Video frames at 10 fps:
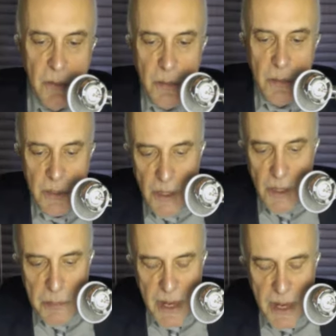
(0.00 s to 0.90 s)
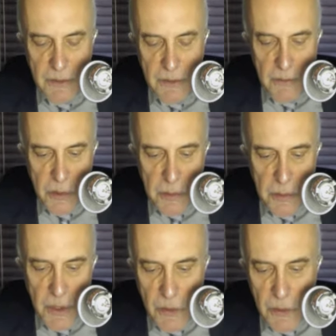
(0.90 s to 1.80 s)
We've been talking to Patrick Hruby,
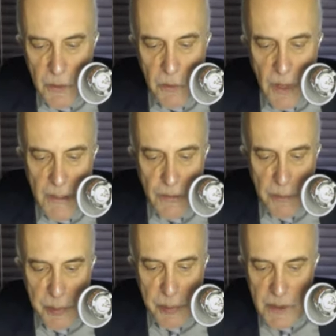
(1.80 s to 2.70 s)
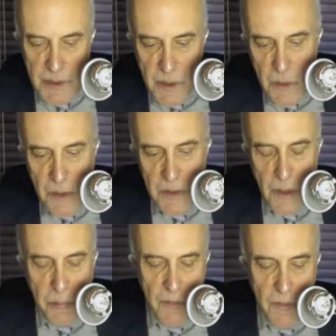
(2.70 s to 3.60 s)
who writes for Politico and a
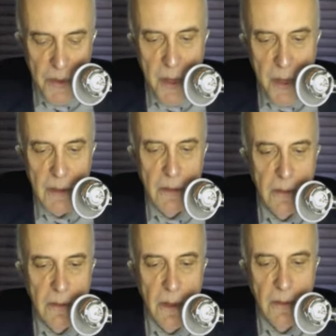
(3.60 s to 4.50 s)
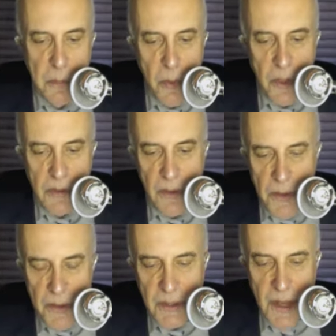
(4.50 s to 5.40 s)
number of other magazines on sports and
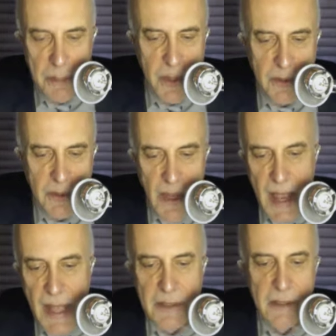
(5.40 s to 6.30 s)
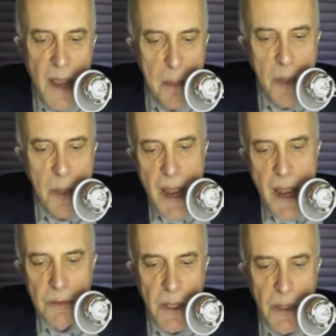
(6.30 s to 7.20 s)
other topics, and the topic
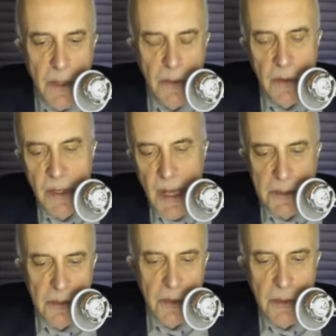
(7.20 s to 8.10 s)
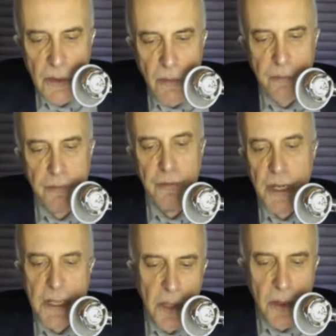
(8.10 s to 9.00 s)
has been the National
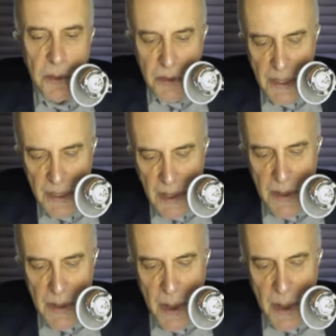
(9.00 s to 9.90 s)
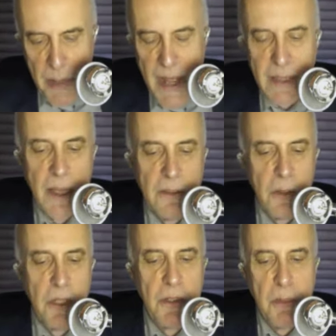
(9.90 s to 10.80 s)
Freeloader League. Pat, thanks so
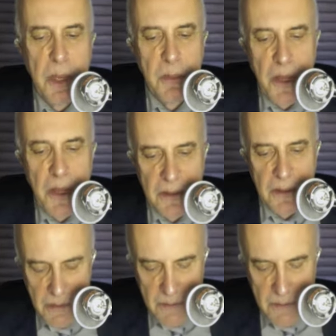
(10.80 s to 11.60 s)
much for being with us.